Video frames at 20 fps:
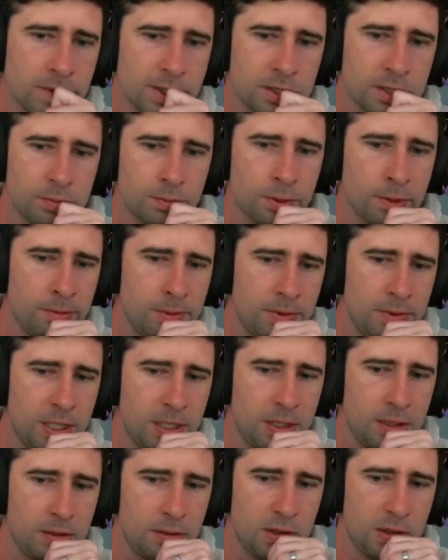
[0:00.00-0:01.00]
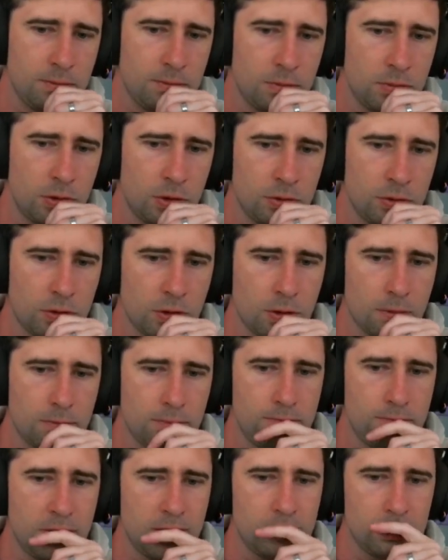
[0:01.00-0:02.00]
It's probably Moon Girl
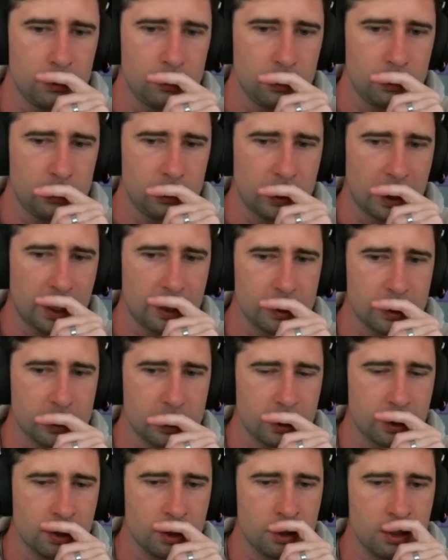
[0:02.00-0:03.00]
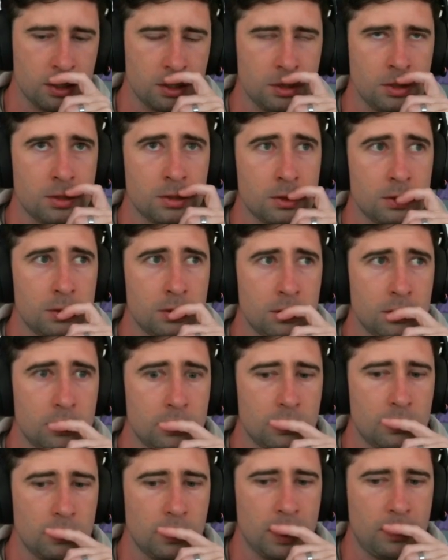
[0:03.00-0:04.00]
middle next turn.
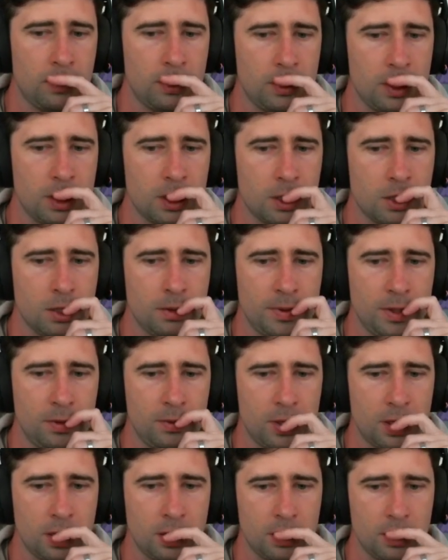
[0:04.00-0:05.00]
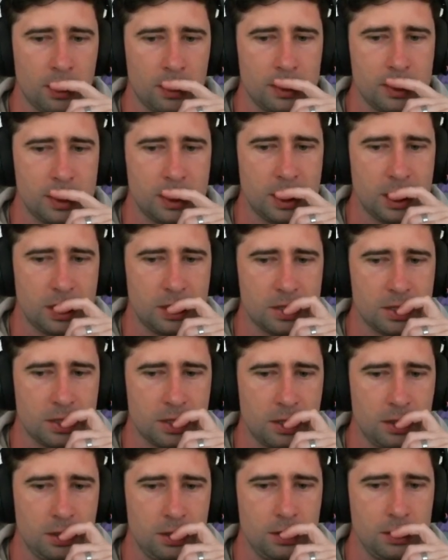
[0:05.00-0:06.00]
Wait, what are we going to copy? We're going to go to 6
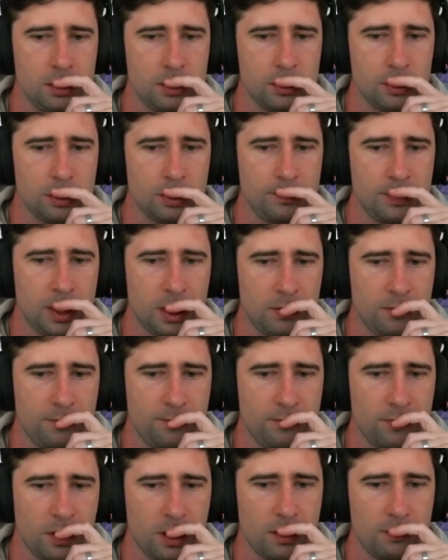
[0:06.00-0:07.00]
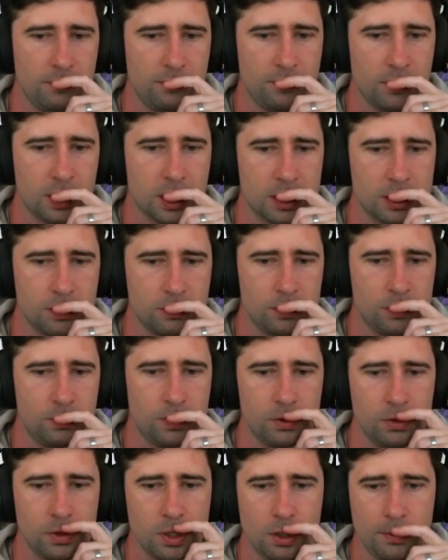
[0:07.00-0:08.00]
cards, drop down to 5. Okay, so we
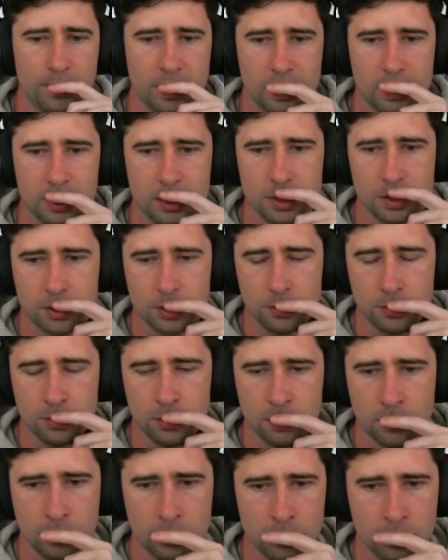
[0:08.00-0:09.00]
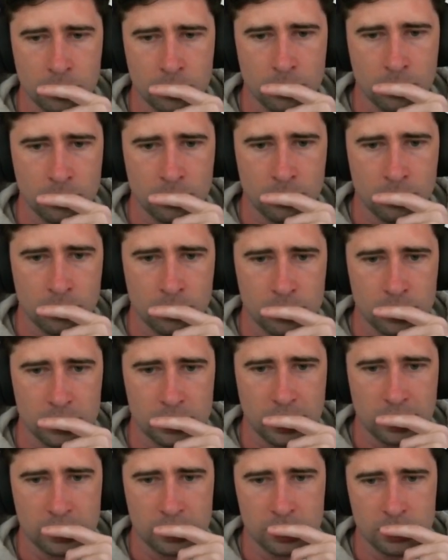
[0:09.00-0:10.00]
will copy these 2, which is
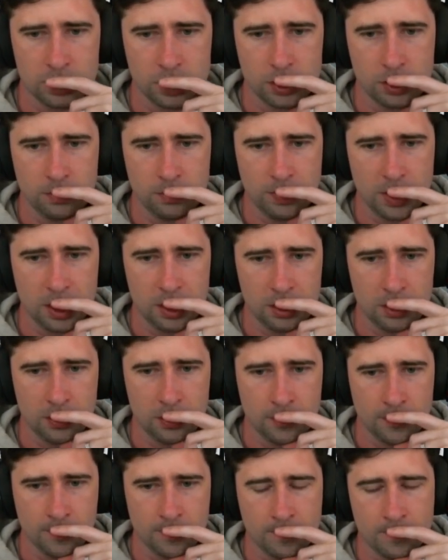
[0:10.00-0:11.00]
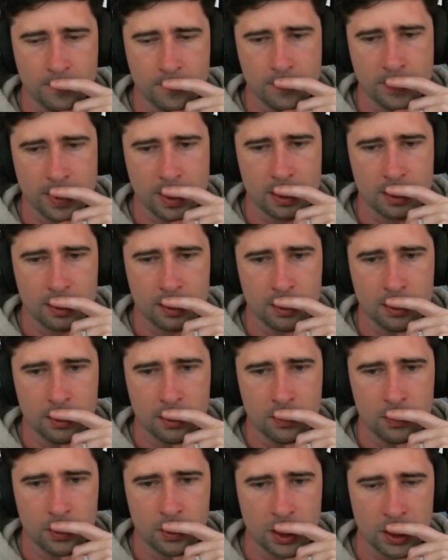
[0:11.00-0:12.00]
decent. Should be...
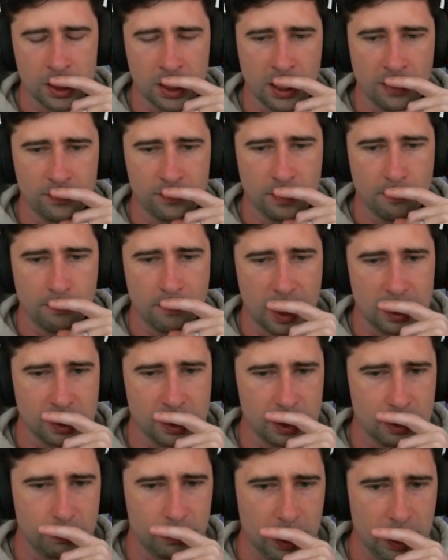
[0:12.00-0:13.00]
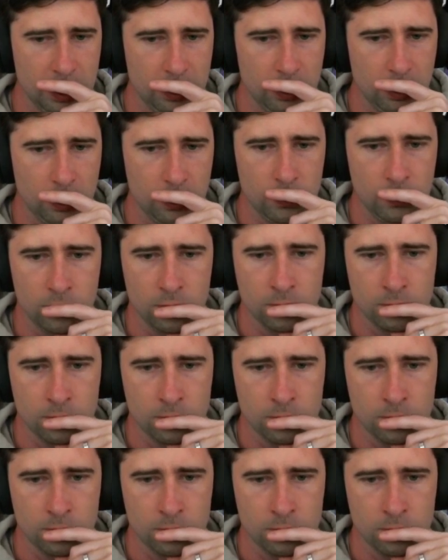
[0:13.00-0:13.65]
We aren't going to have the Magik play, though.